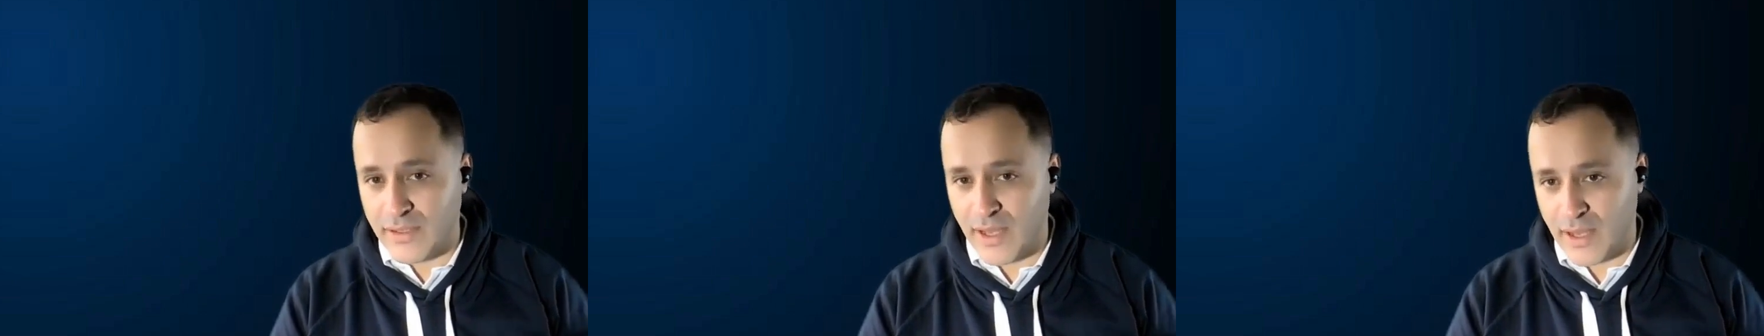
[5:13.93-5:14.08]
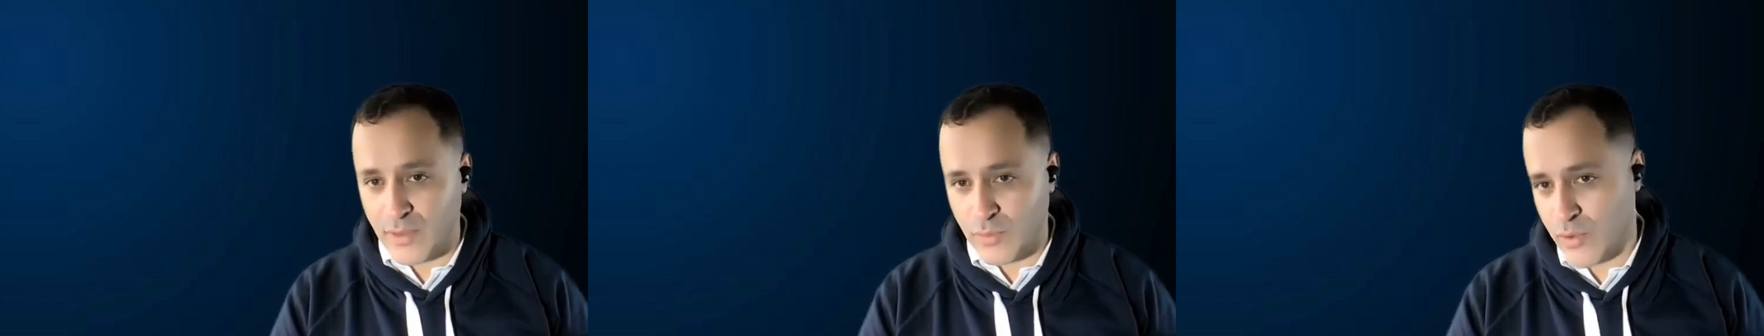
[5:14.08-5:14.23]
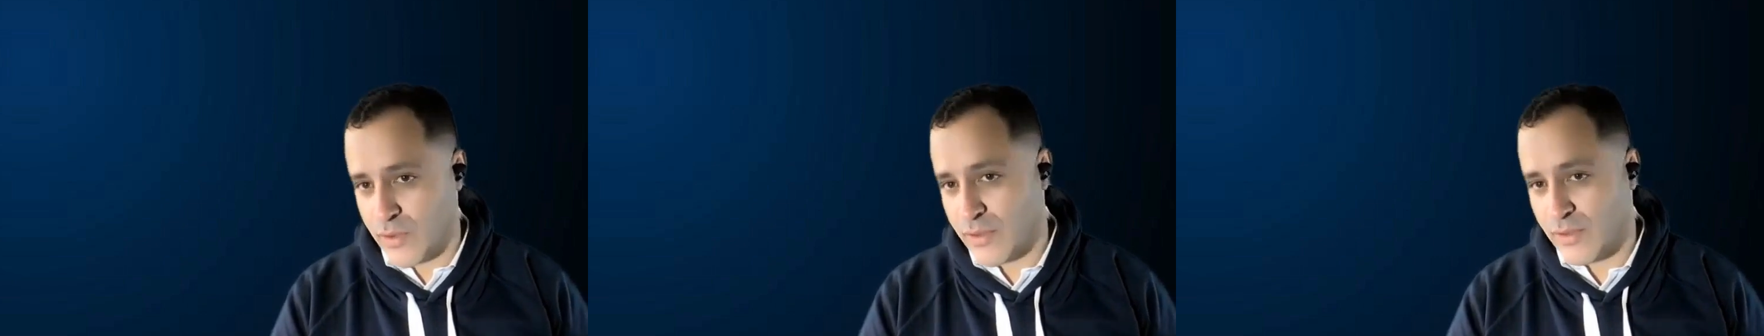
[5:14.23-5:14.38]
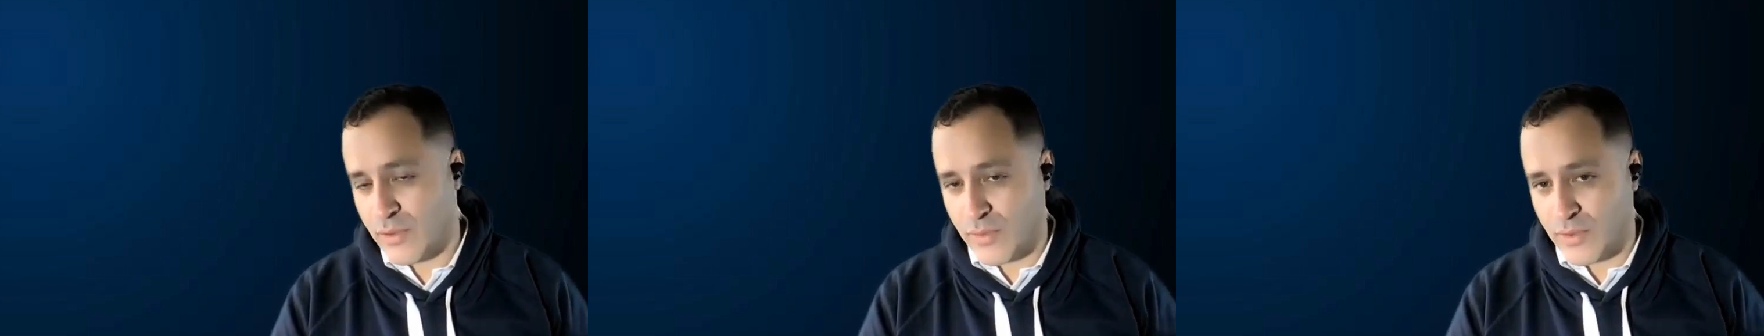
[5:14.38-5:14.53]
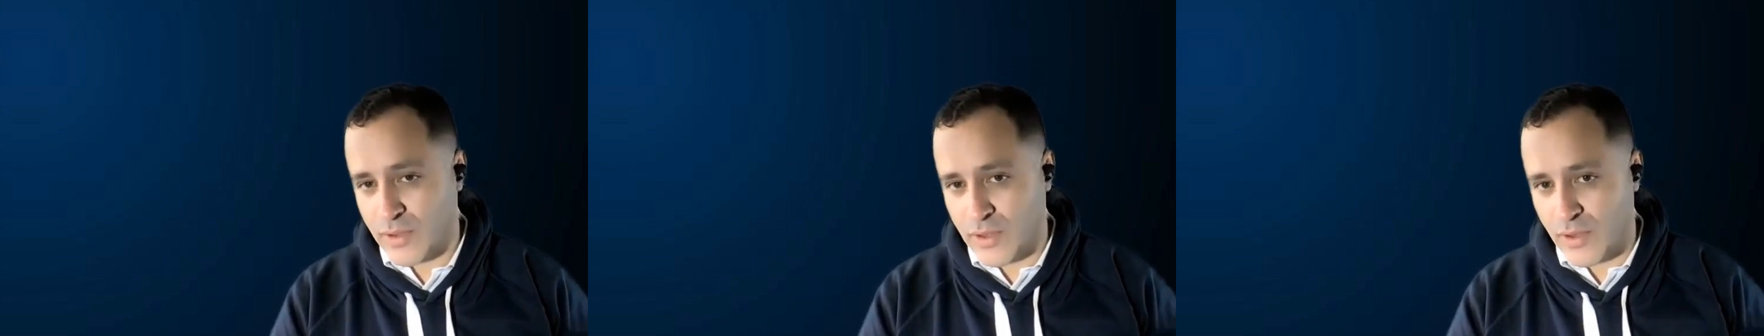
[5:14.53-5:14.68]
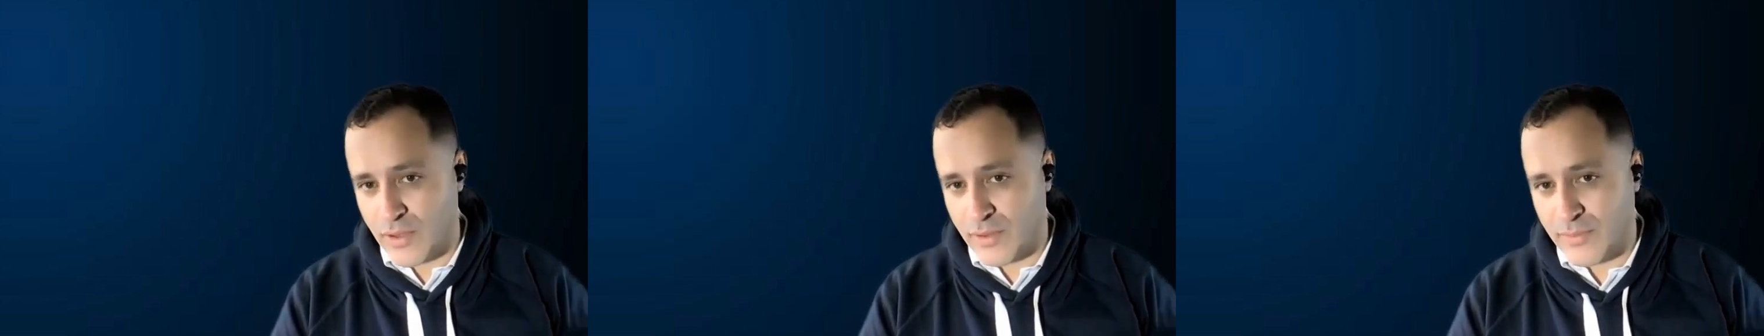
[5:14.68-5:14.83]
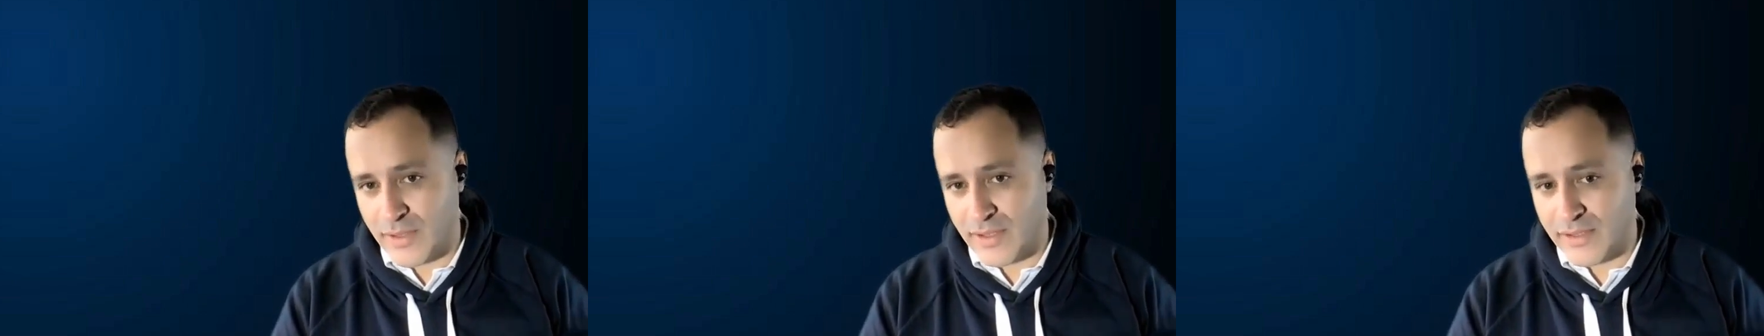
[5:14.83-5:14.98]
I won't do
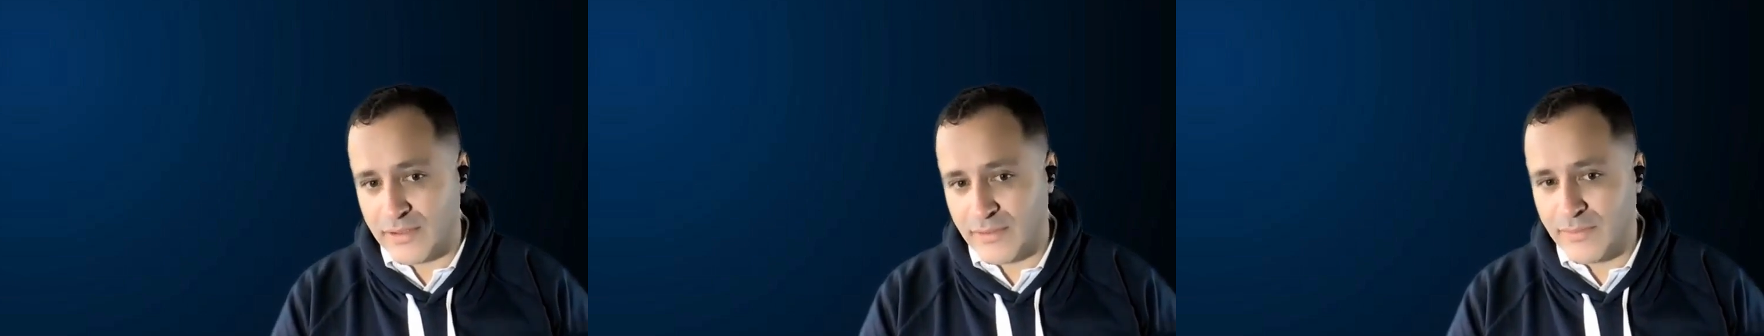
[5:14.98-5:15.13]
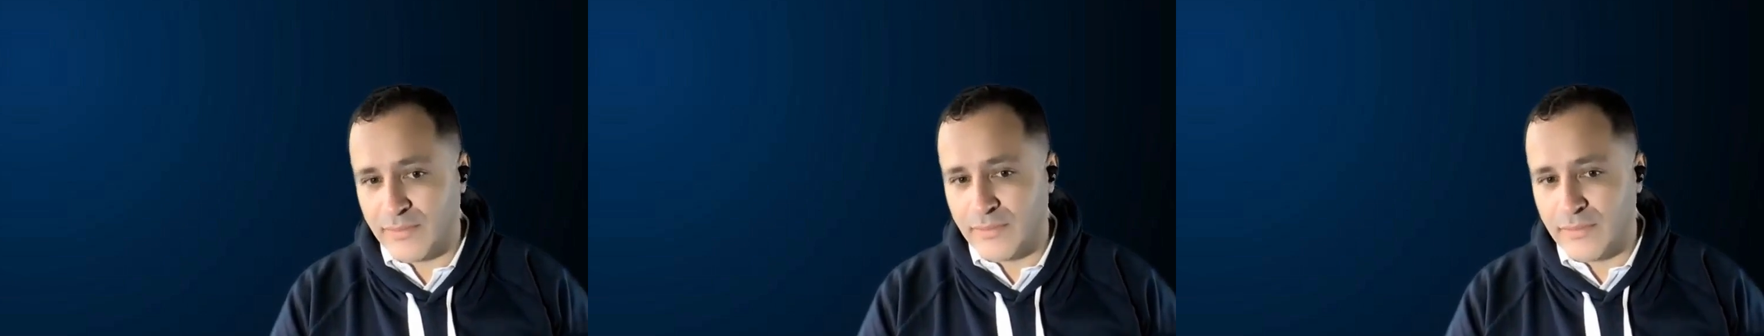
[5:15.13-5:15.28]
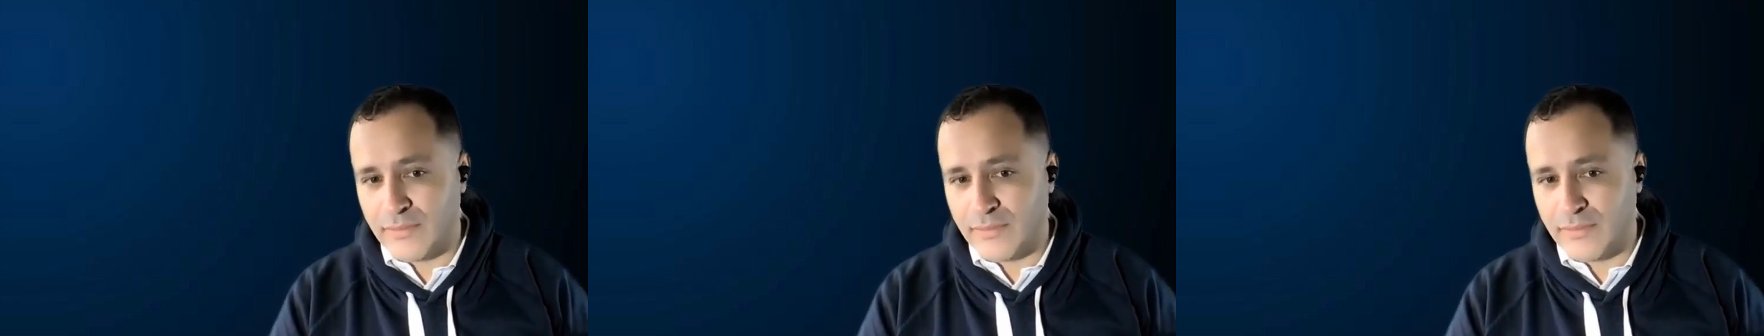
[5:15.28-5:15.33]
anonymous.